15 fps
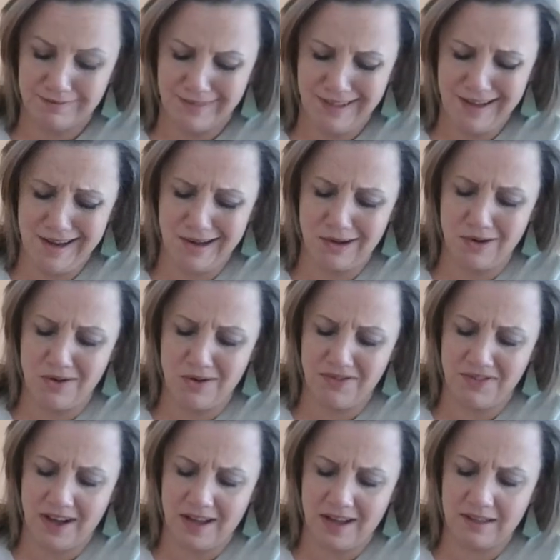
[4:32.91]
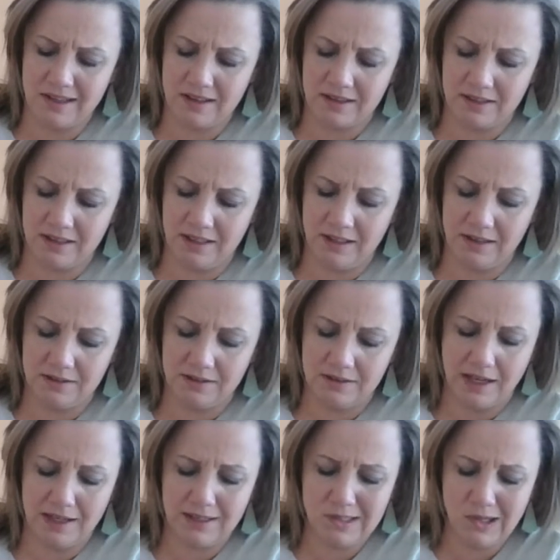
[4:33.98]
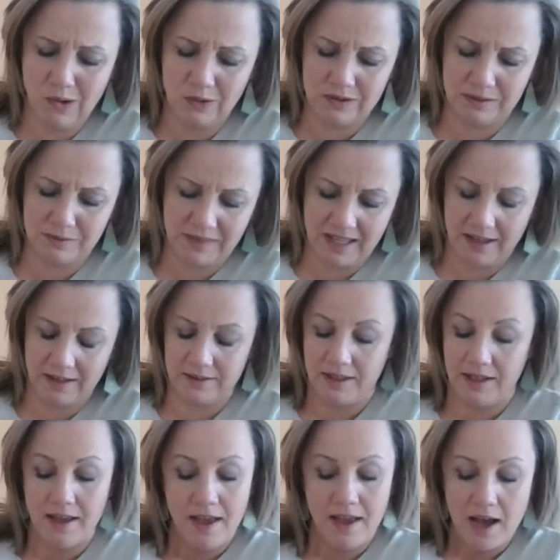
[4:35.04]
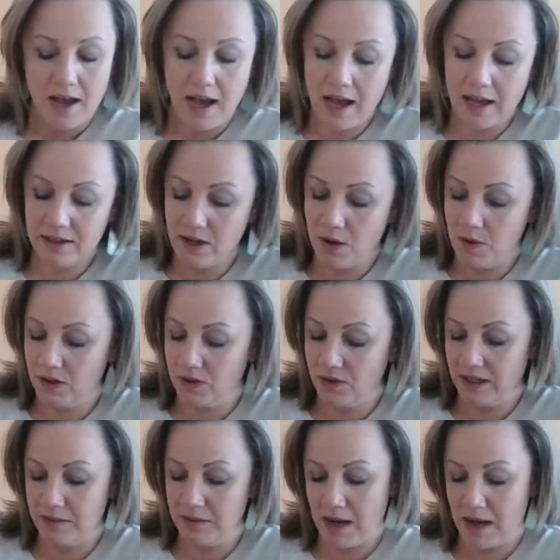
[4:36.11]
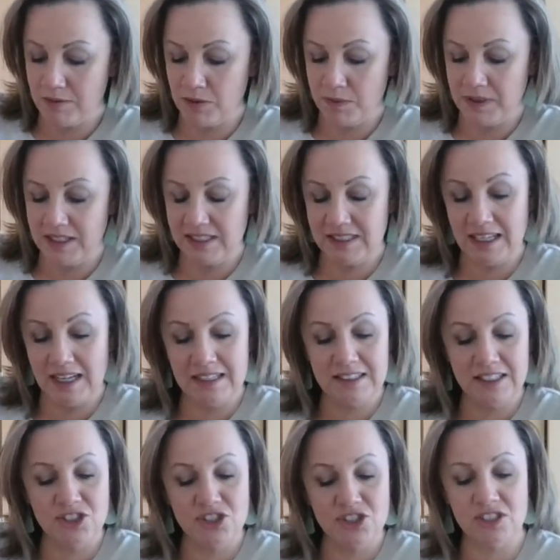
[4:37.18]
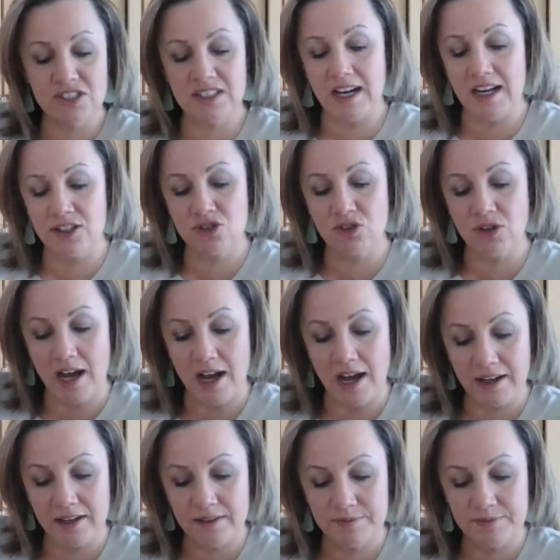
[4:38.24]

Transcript: "He ain't gonna find nothing here. I told him that." "I know," agreed Mama, "but he says he's just got to try."